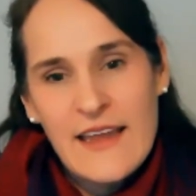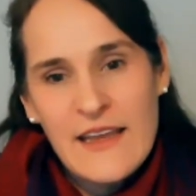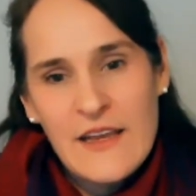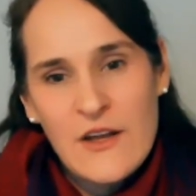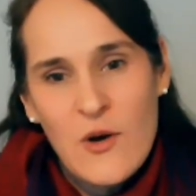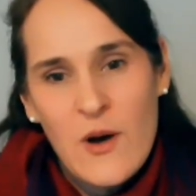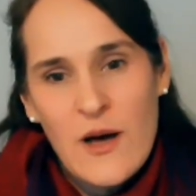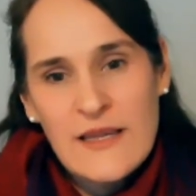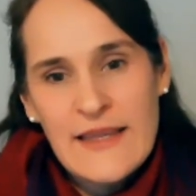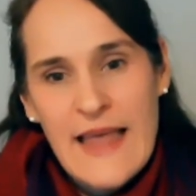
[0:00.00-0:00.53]
you
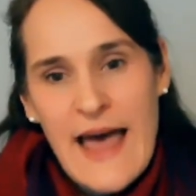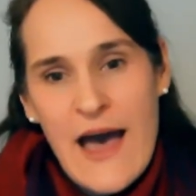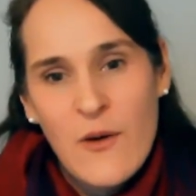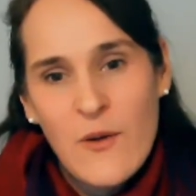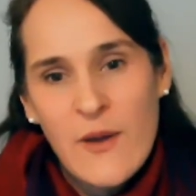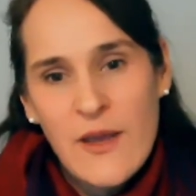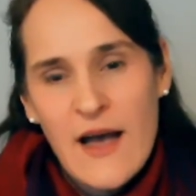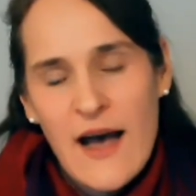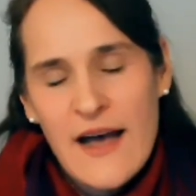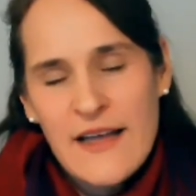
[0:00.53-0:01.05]
know,
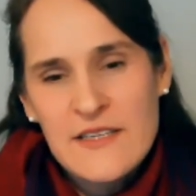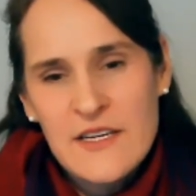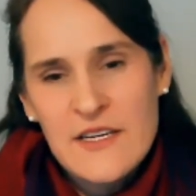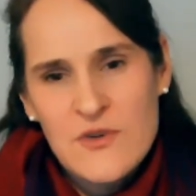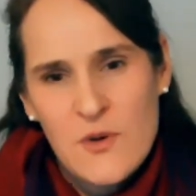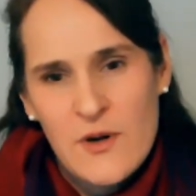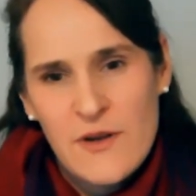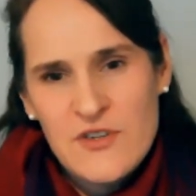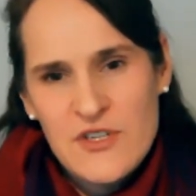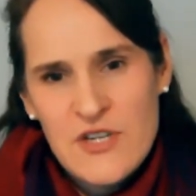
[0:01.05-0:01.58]
allowing God to
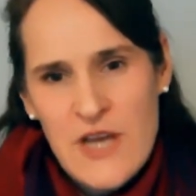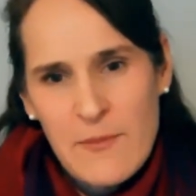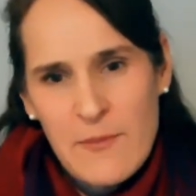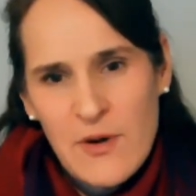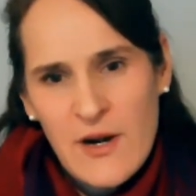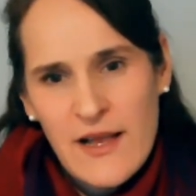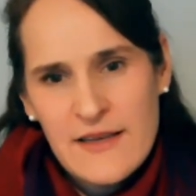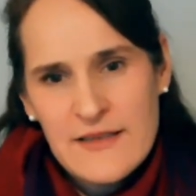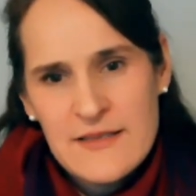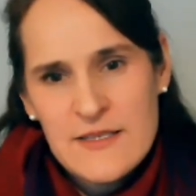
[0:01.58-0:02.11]
sort of shepherd
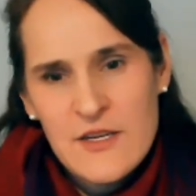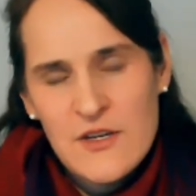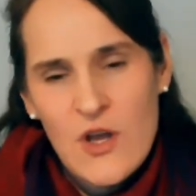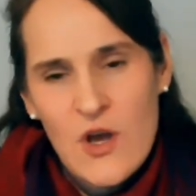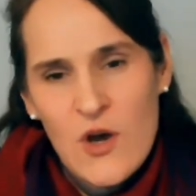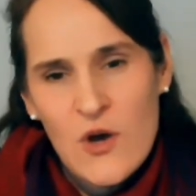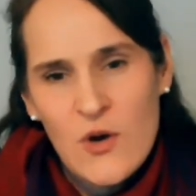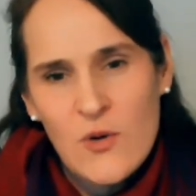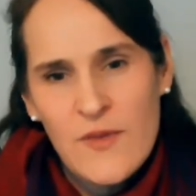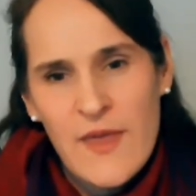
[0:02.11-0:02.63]
us, to
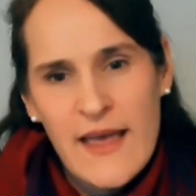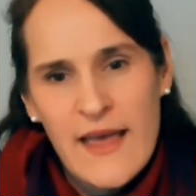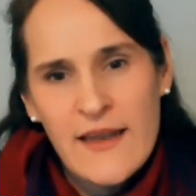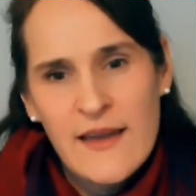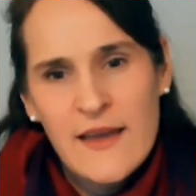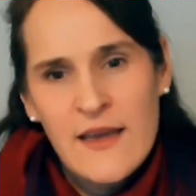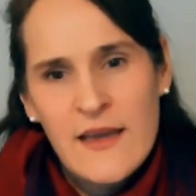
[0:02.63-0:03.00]
know that